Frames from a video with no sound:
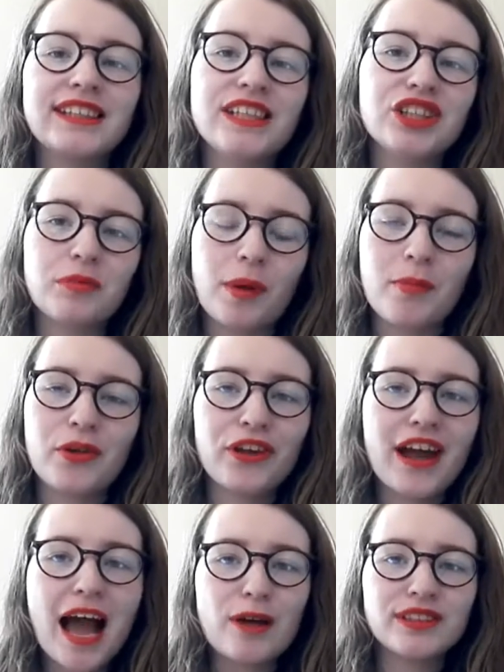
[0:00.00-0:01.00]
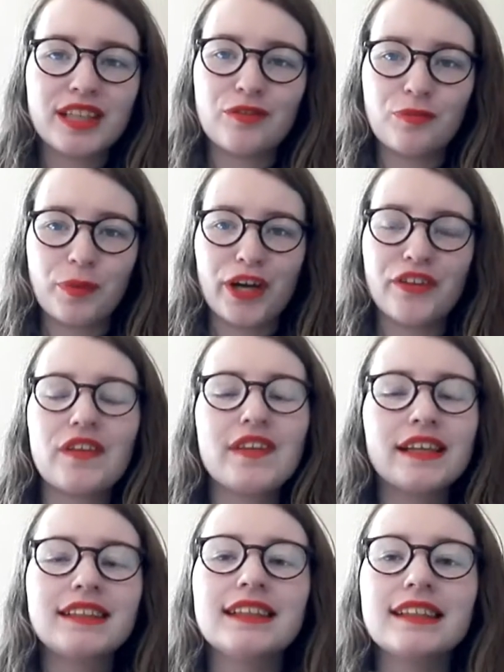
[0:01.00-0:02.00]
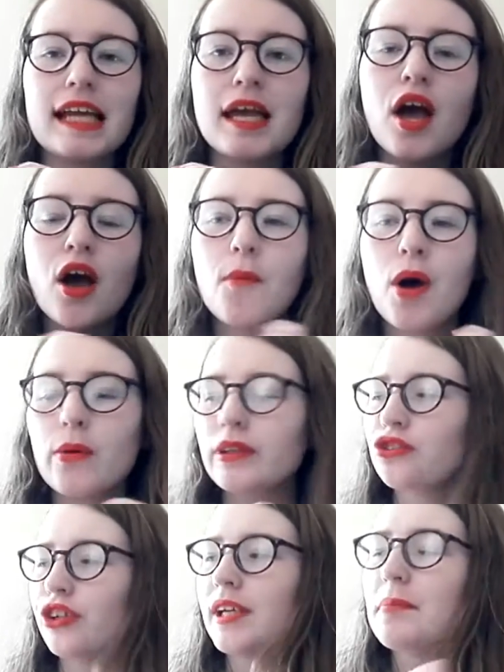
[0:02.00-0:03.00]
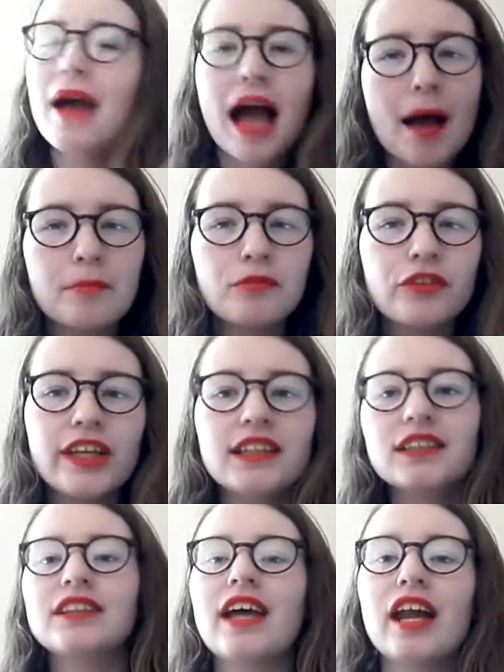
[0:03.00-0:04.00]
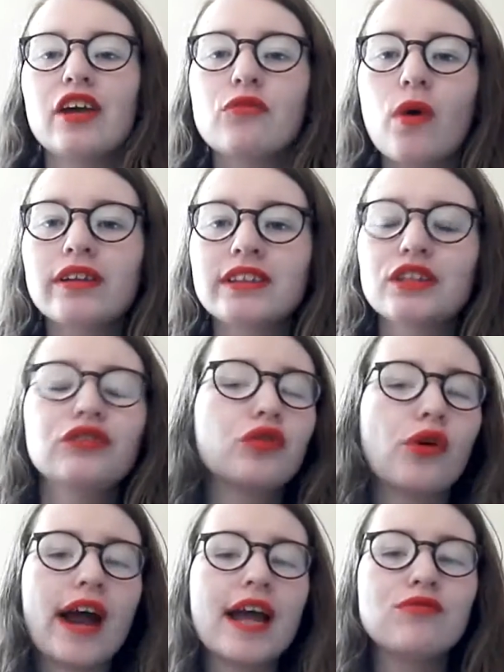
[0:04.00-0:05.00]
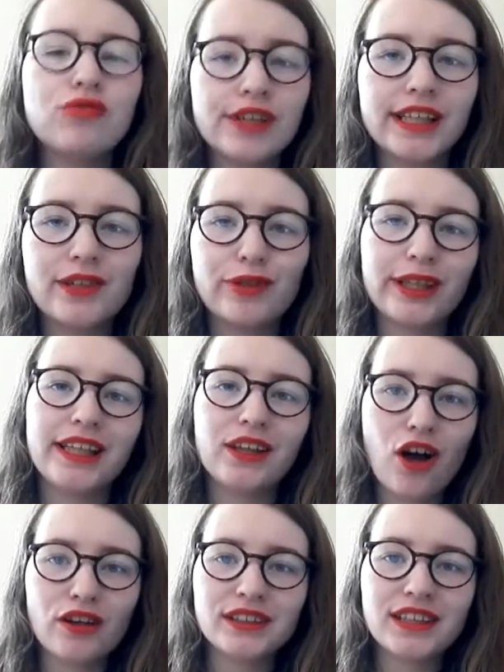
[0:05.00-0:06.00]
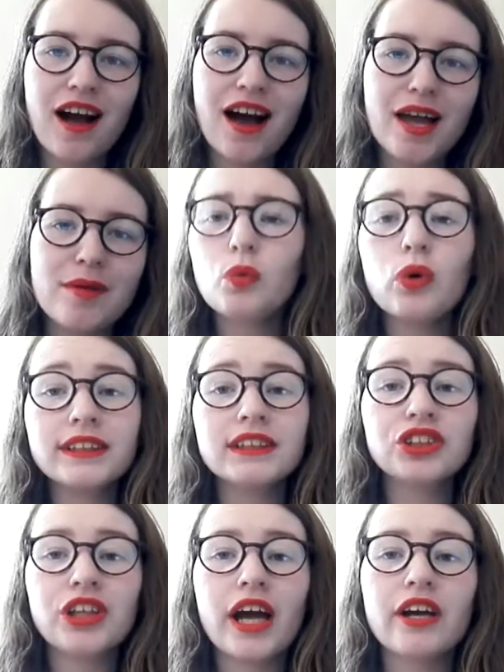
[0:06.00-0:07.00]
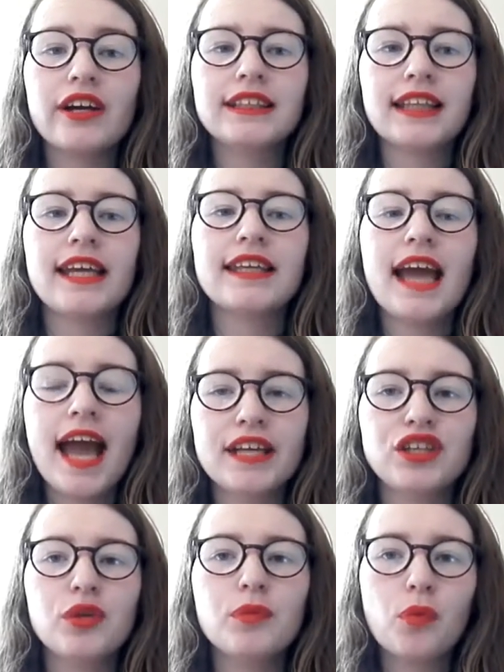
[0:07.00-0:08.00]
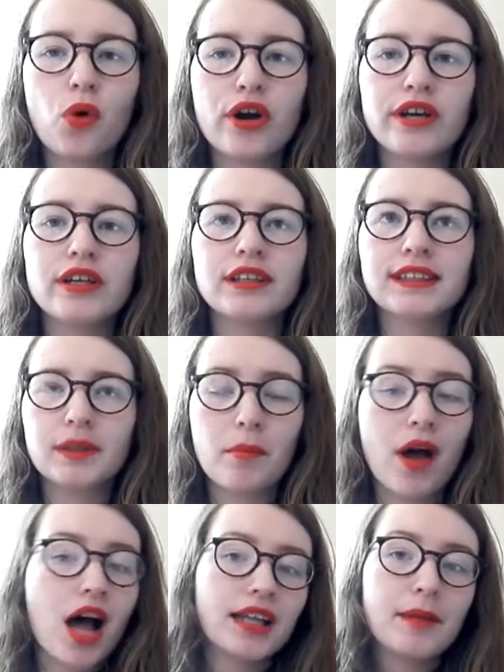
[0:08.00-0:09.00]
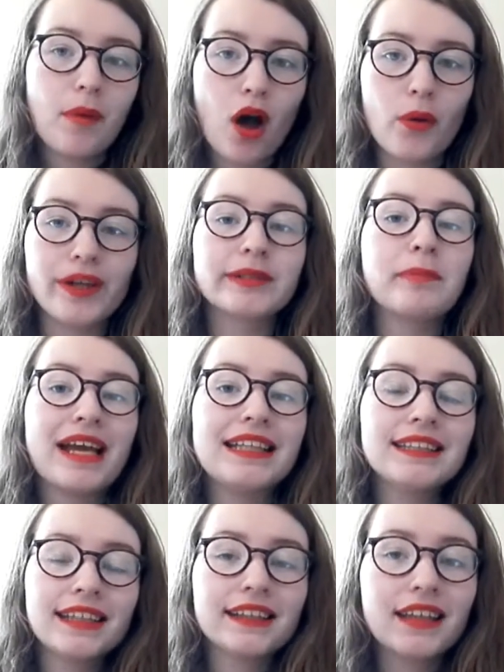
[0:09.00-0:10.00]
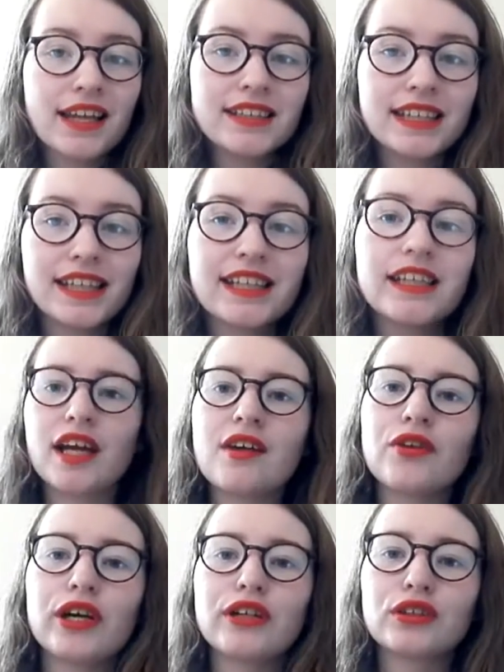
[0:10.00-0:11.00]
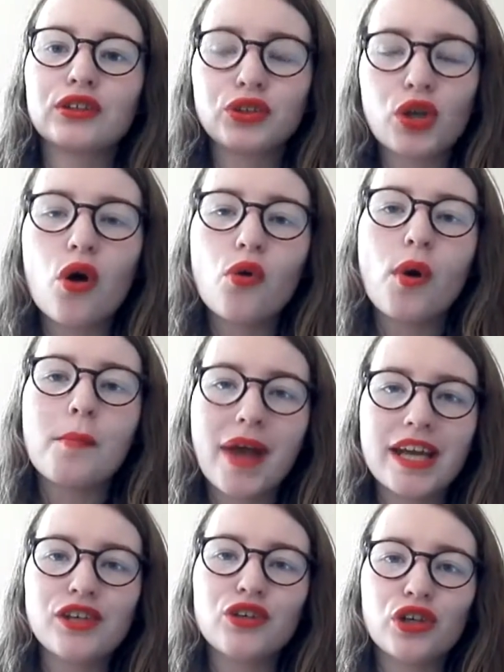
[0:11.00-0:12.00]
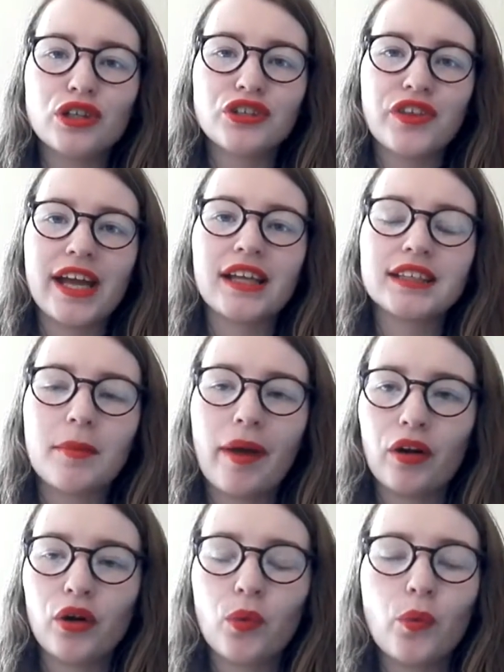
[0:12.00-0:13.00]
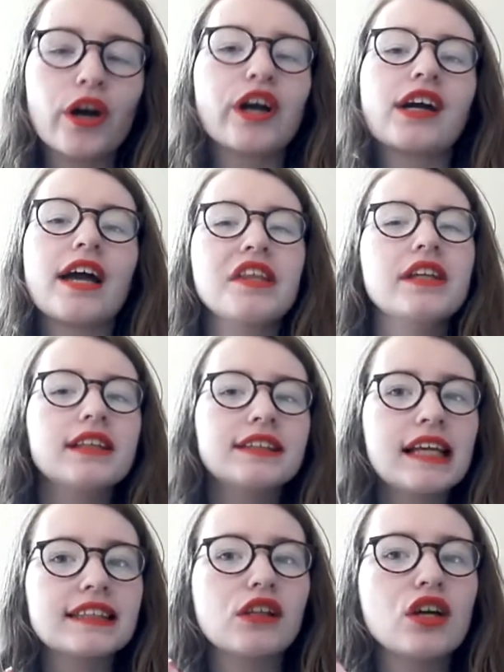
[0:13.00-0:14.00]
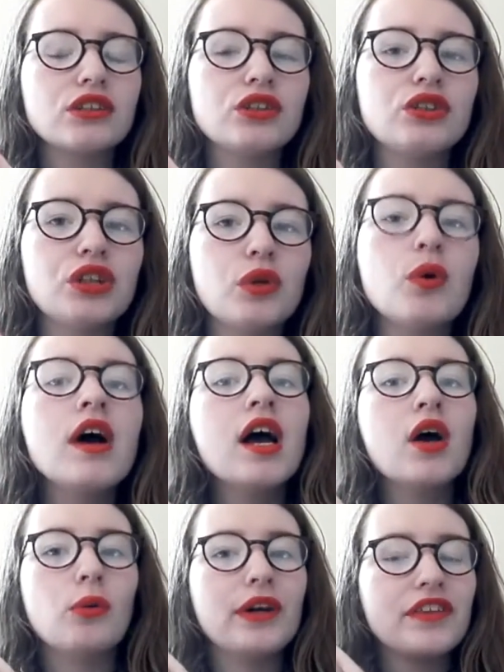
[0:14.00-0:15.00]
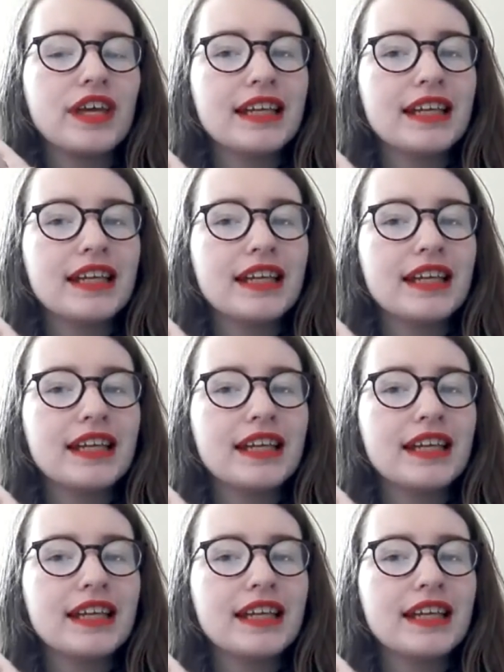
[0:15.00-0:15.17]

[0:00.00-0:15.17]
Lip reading: Teaching My Mother How to Give Birth, and this is a poetry pamphlet that I've wanted for a really, really long time. Warson Shire is a Kenyan-born Somali poet based in London, and I have heard so many good things about her work. I think this has a lot to do with